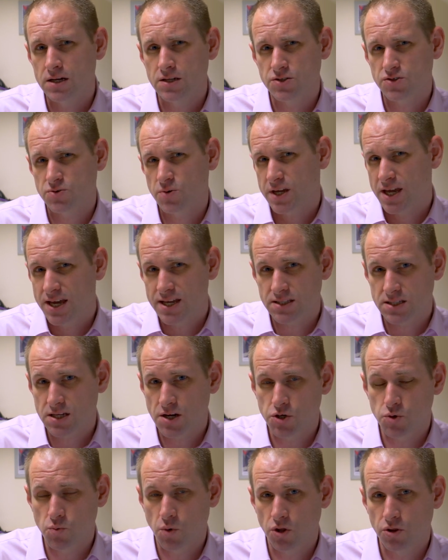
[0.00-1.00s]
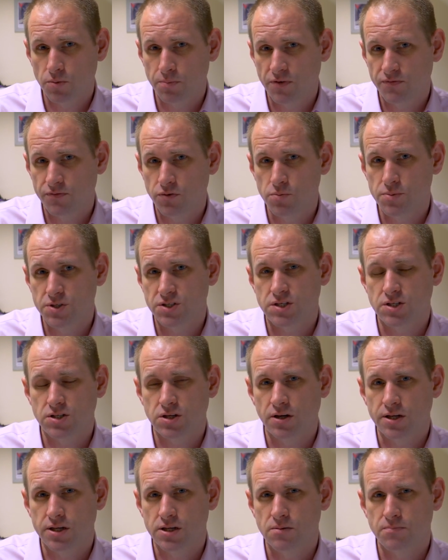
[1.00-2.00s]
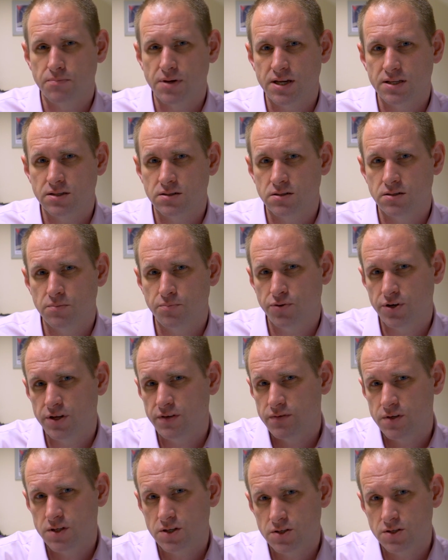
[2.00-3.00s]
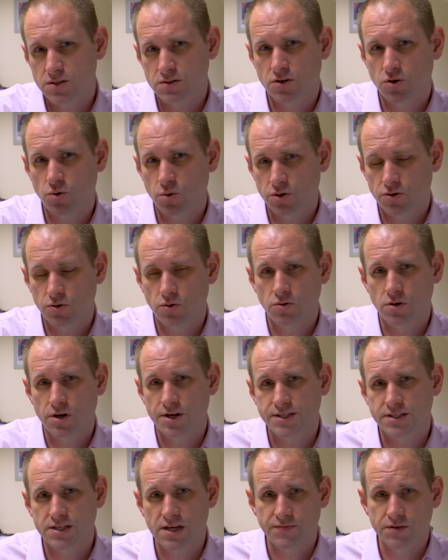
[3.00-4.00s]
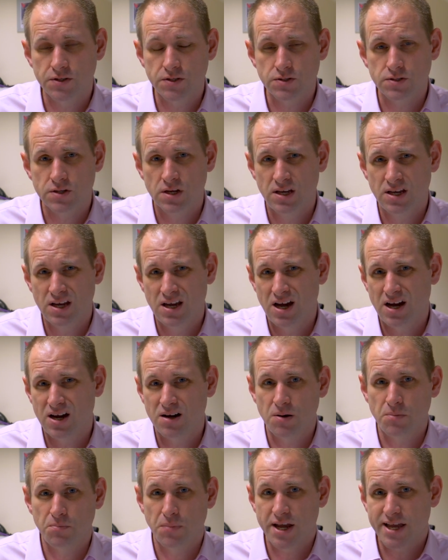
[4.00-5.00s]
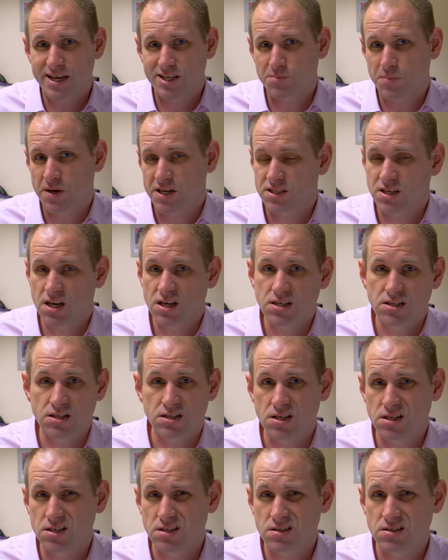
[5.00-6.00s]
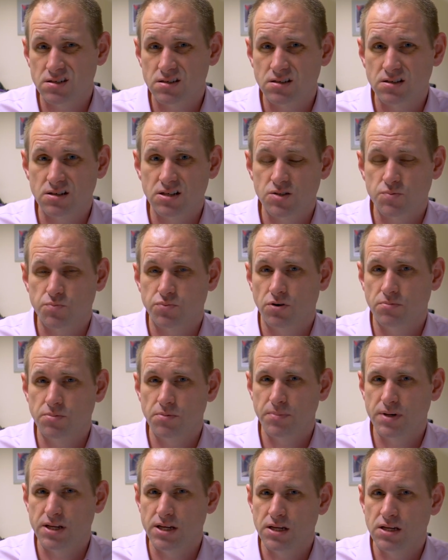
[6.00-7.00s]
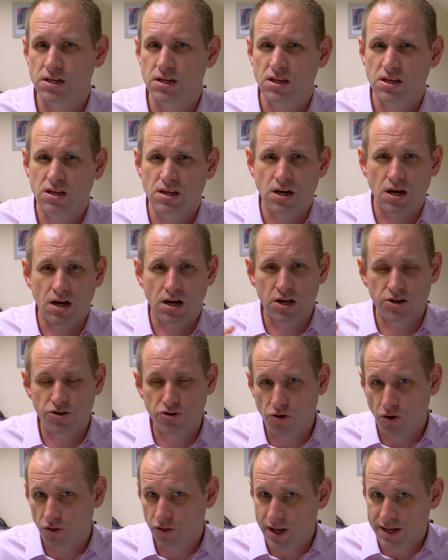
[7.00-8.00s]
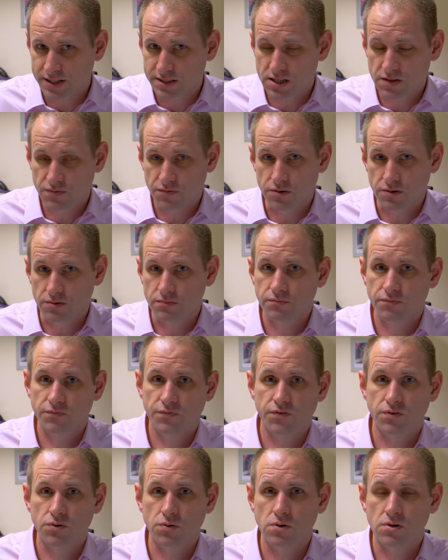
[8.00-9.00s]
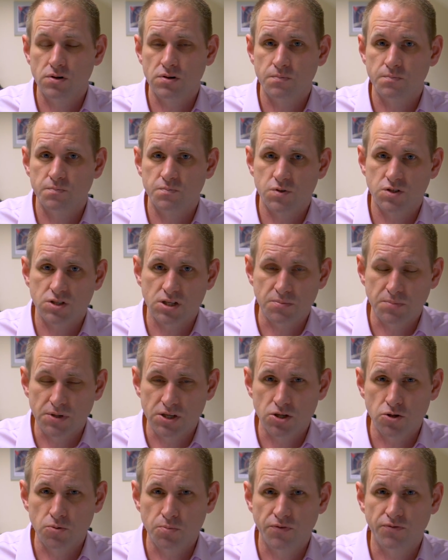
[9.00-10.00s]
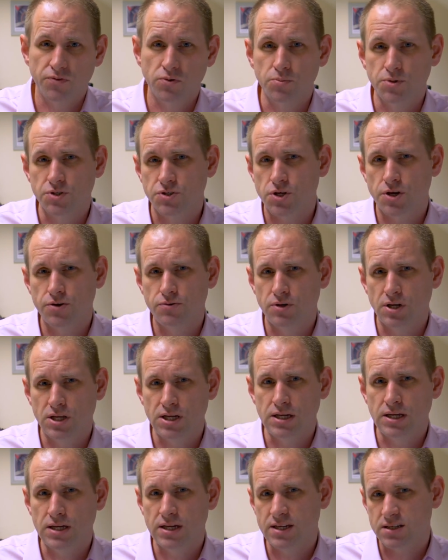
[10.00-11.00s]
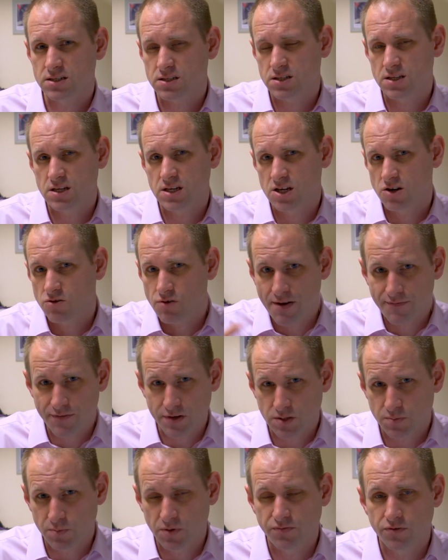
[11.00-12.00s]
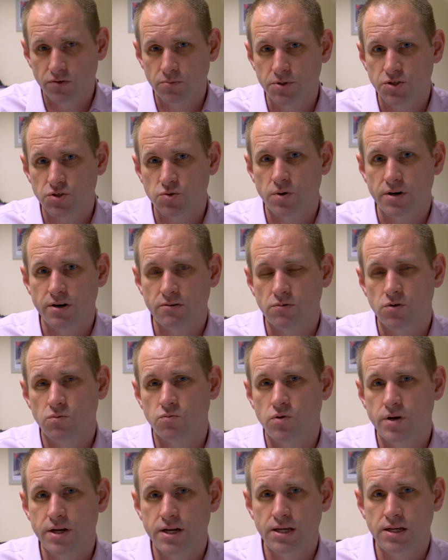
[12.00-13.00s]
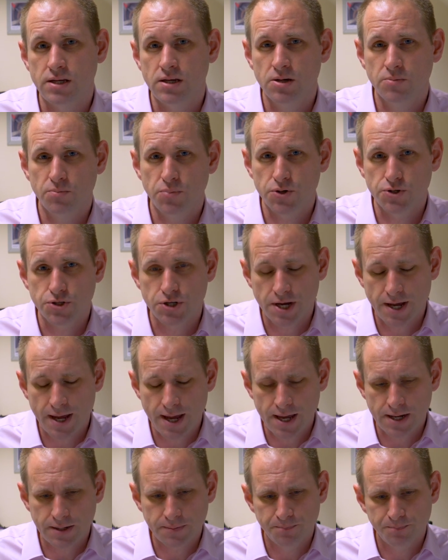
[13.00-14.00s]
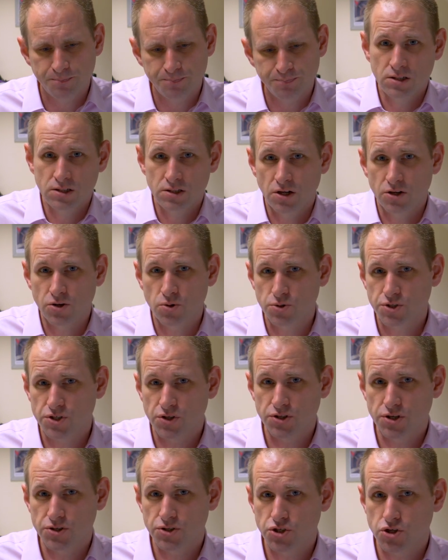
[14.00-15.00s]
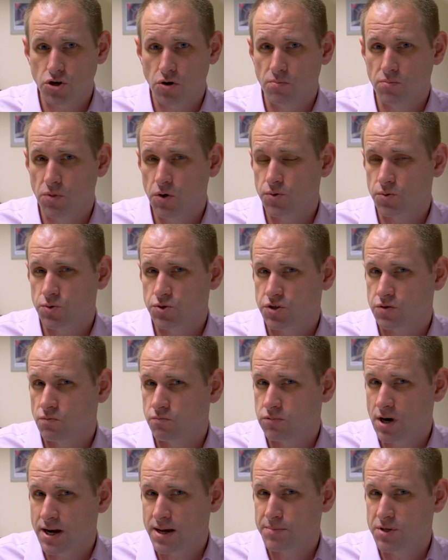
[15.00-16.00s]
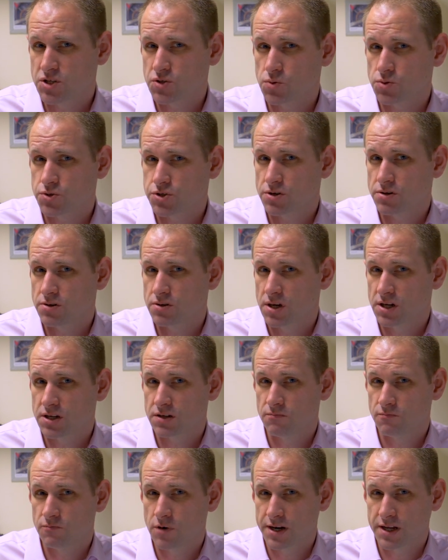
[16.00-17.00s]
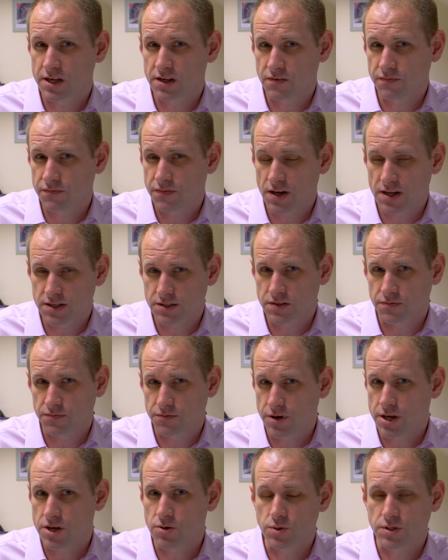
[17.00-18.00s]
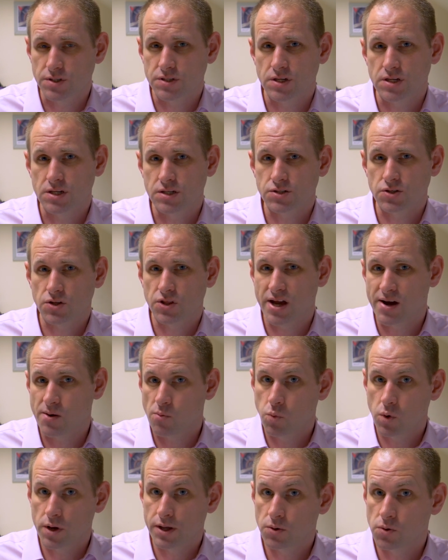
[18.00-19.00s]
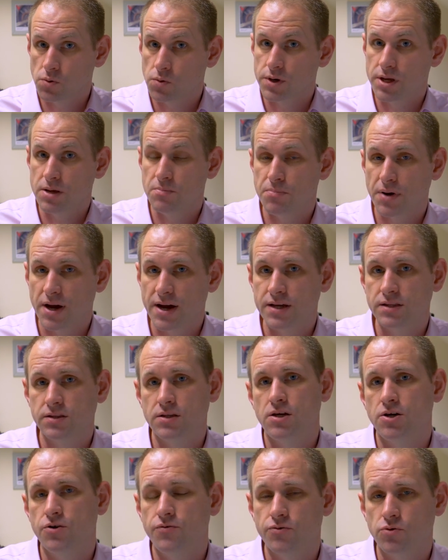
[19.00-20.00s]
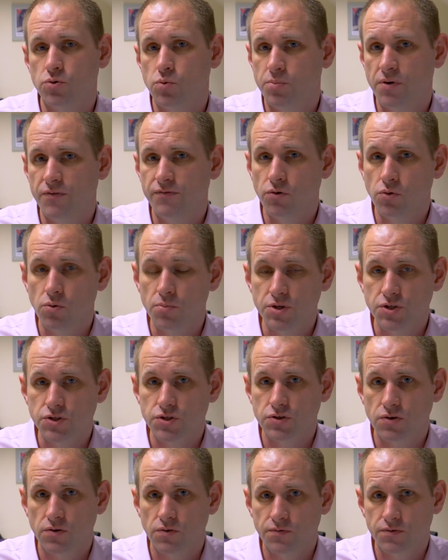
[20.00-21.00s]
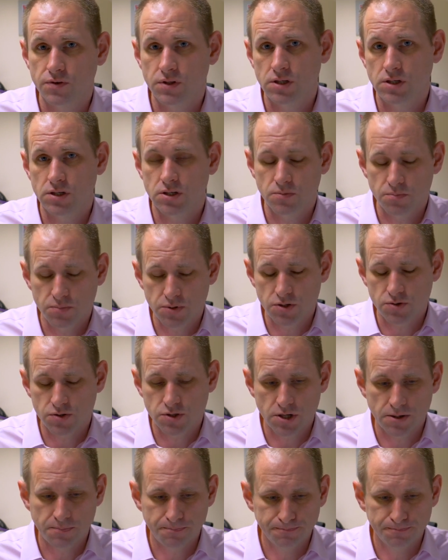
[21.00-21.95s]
So I can't tell you what the performance is like compared to the previous quad-core i7s. My expectation is that it's probably not that different for CPU performance only. It's the graphics performance where it will really push ahead. Of course, on those top models, the RAM is also running at a faster frequency, so that will impact the overall performance of the computer.